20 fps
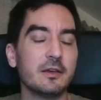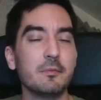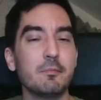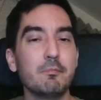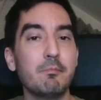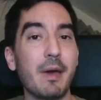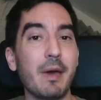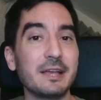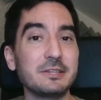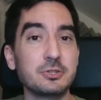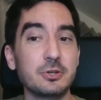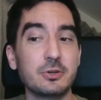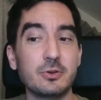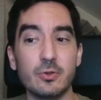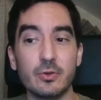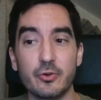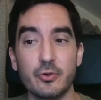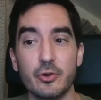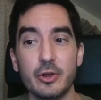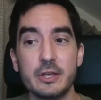
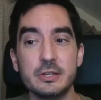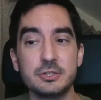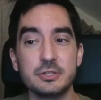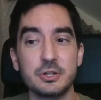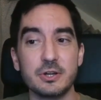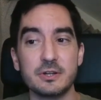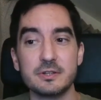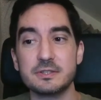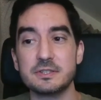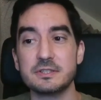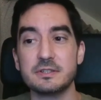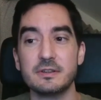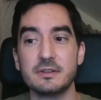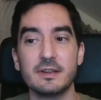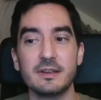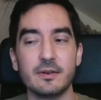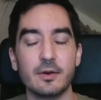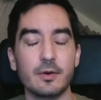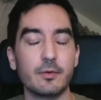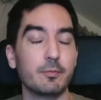magical creatures
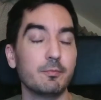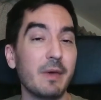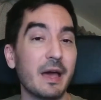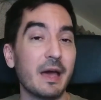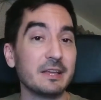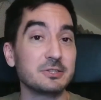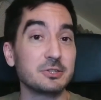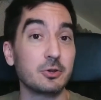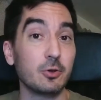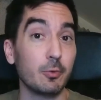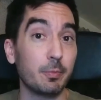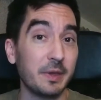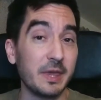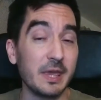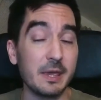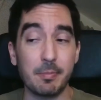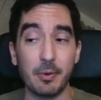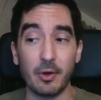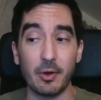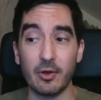or magical
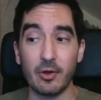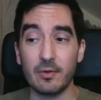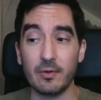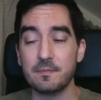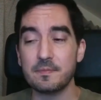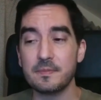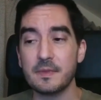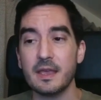people.